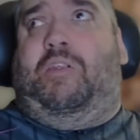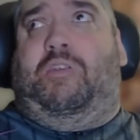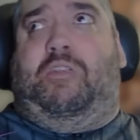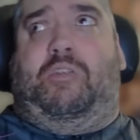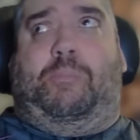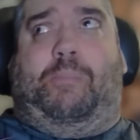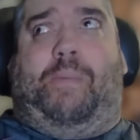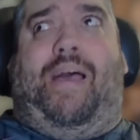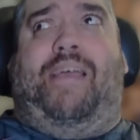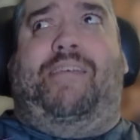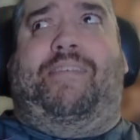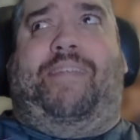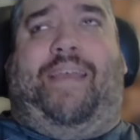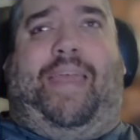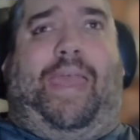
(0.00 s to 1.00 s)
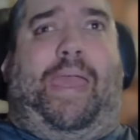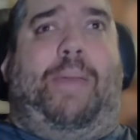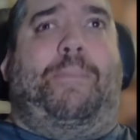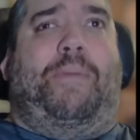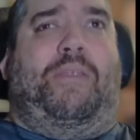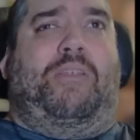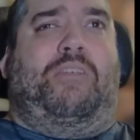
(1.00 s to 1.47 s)
just buys the
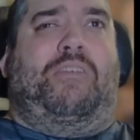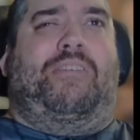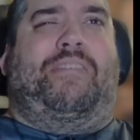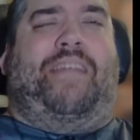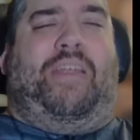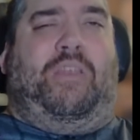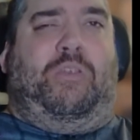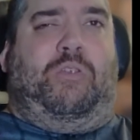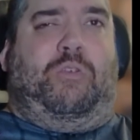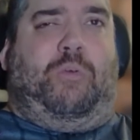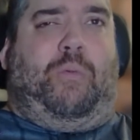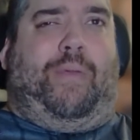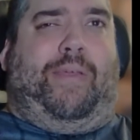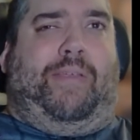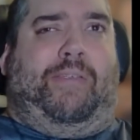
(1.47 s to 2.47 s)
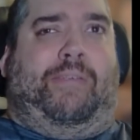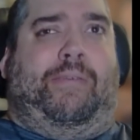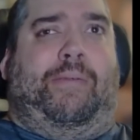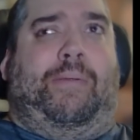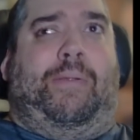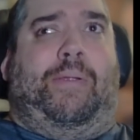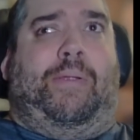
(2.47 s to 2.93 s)
game and just enjoys